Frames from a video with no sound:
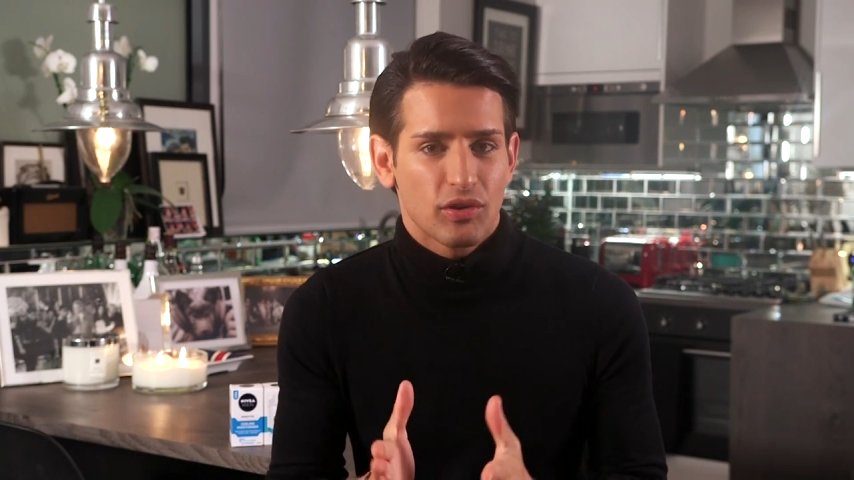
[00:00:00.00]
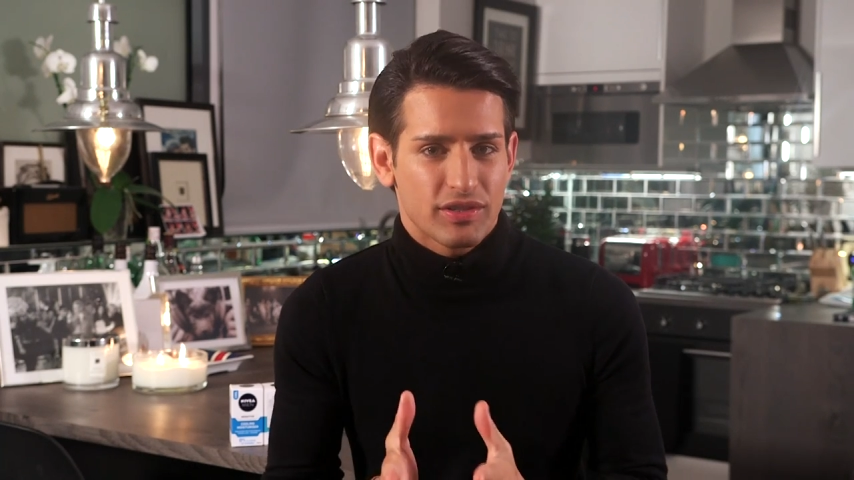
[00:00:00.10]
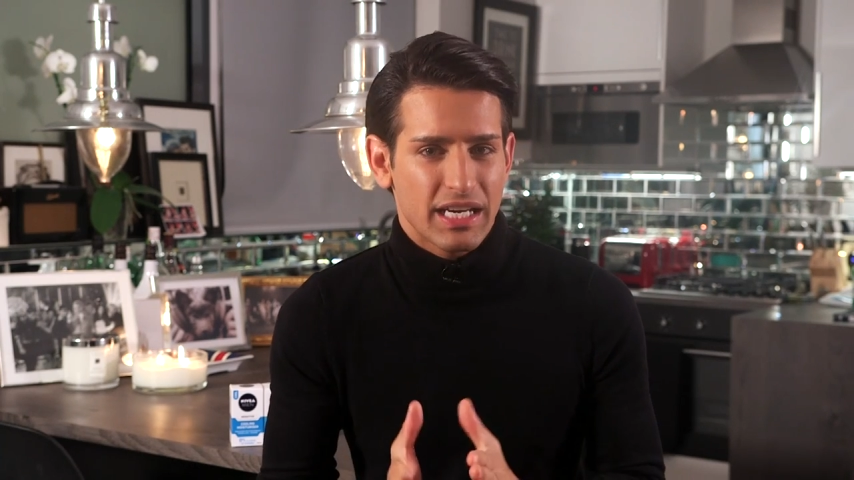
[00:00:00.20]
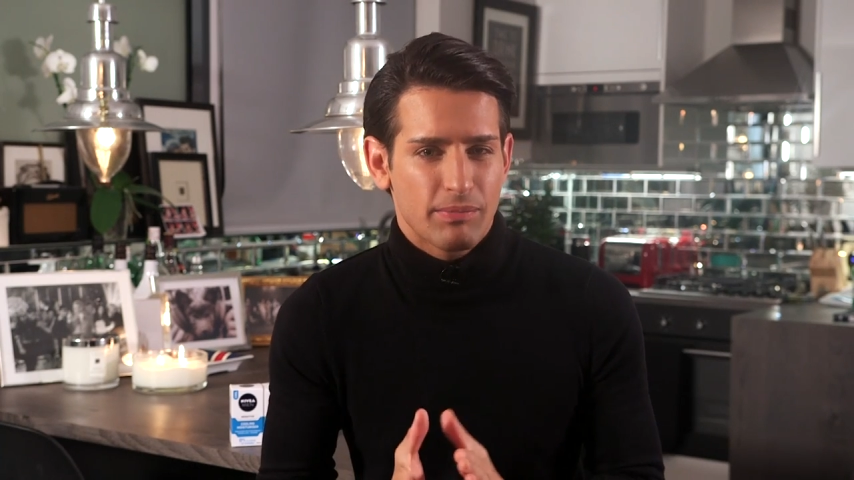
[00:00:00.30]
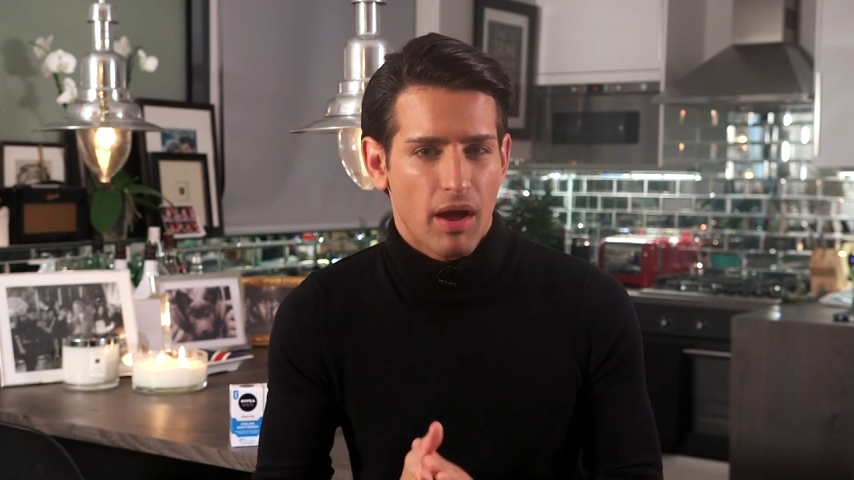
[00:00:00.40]
not
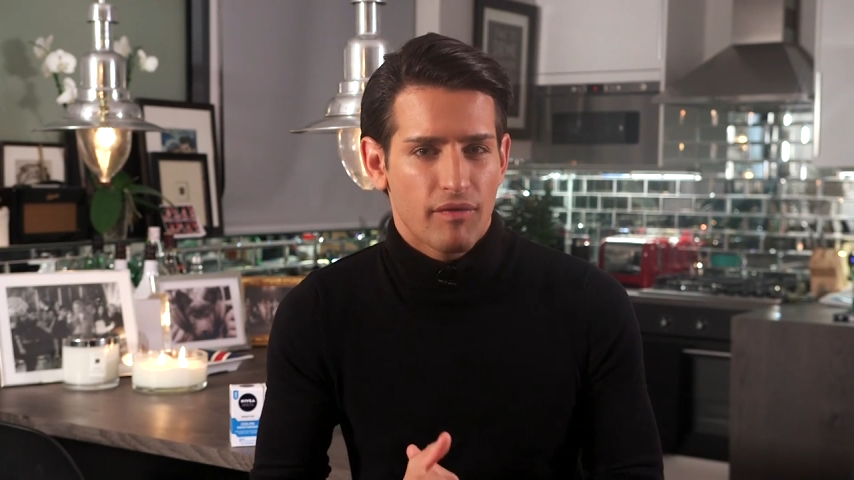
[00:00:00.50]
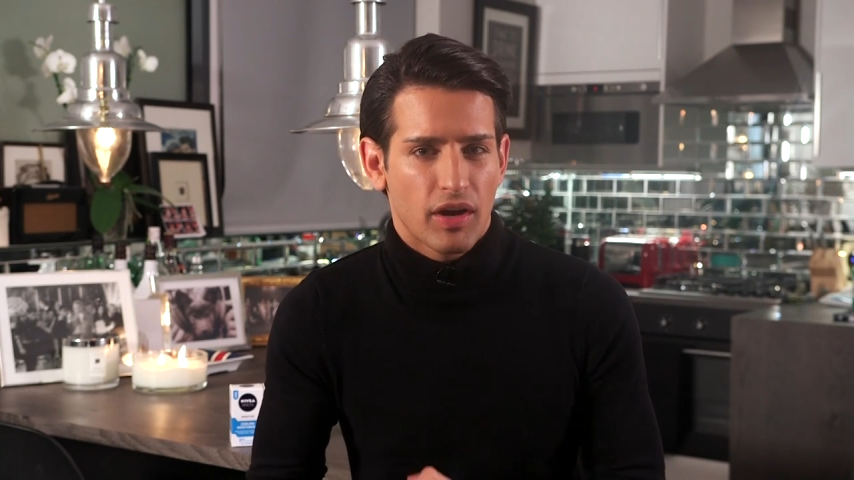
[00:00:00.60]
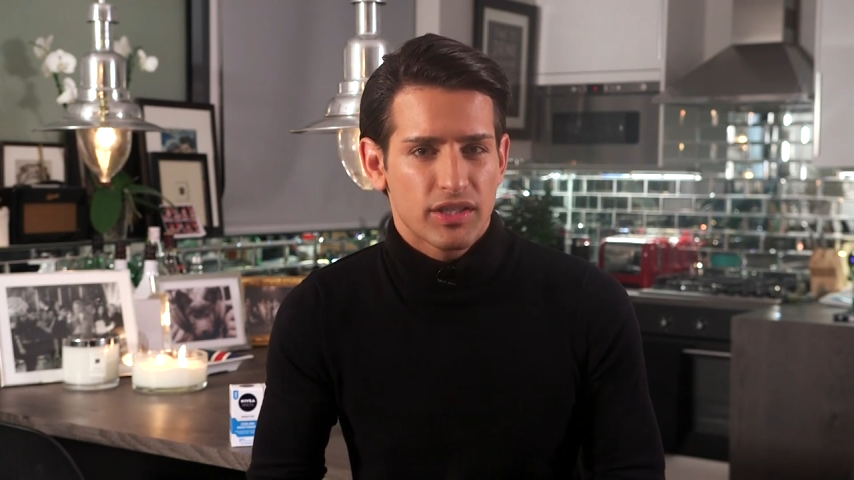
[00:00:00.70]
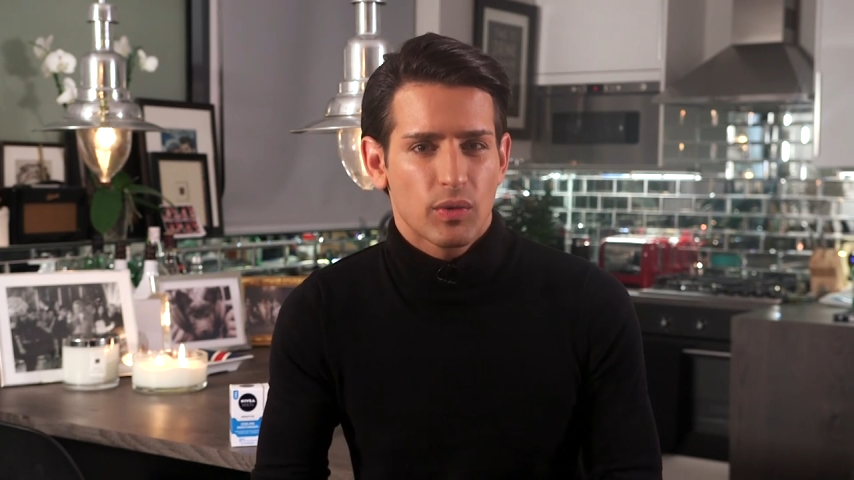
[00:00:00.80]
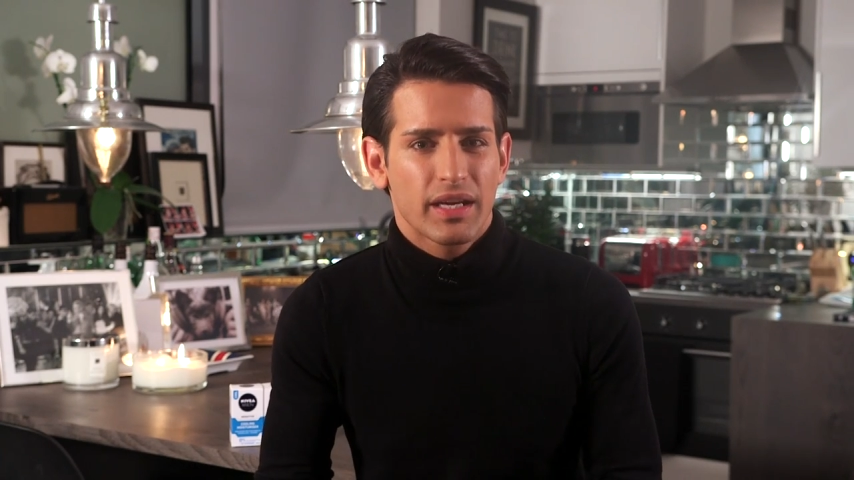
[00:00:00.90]
taking my
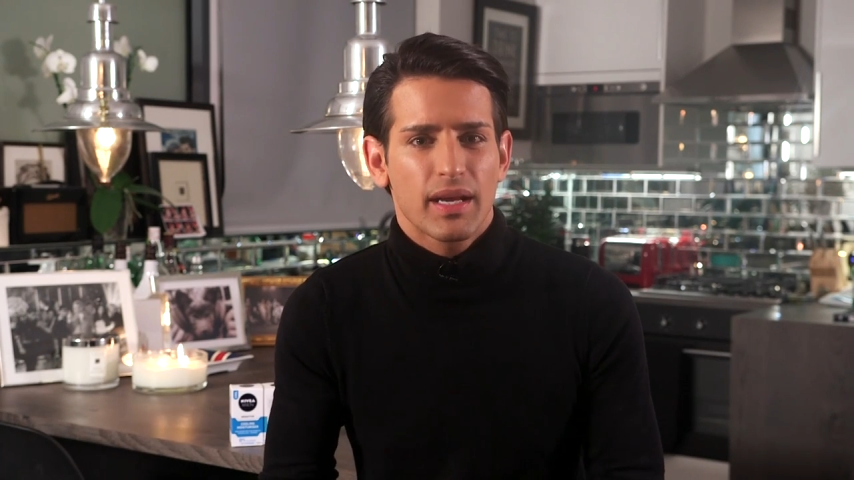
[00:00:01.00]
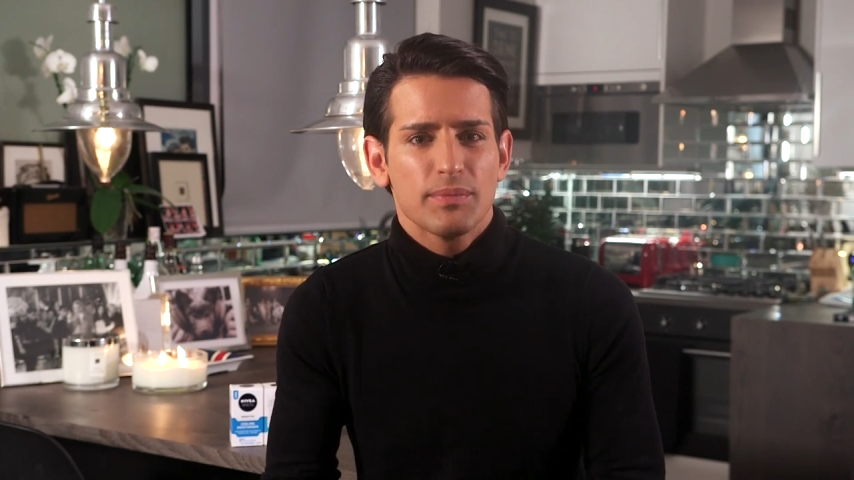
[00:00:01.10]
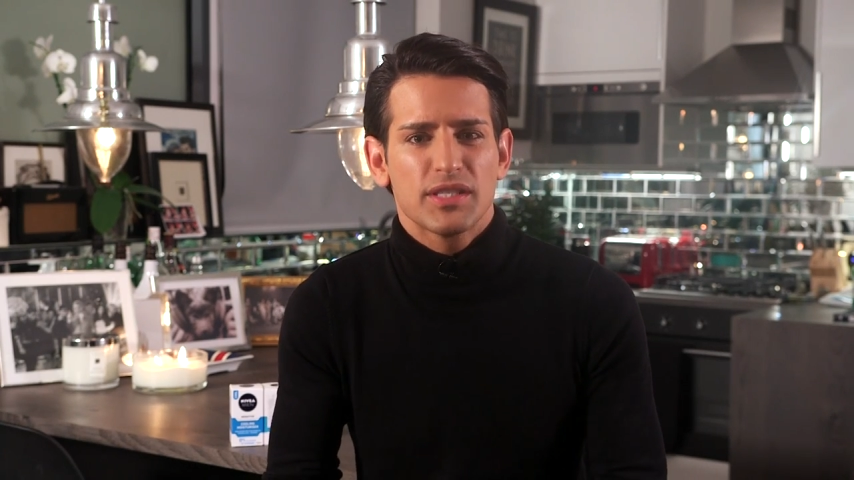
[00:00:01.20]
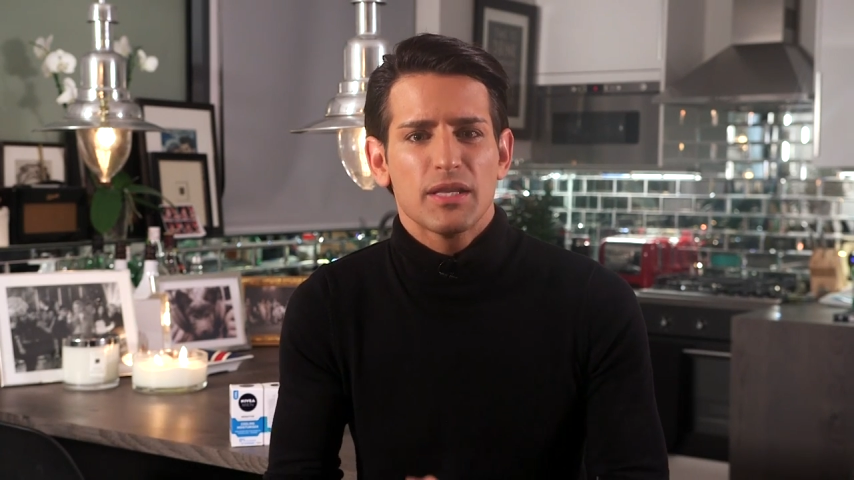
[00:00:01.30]
advice when it comes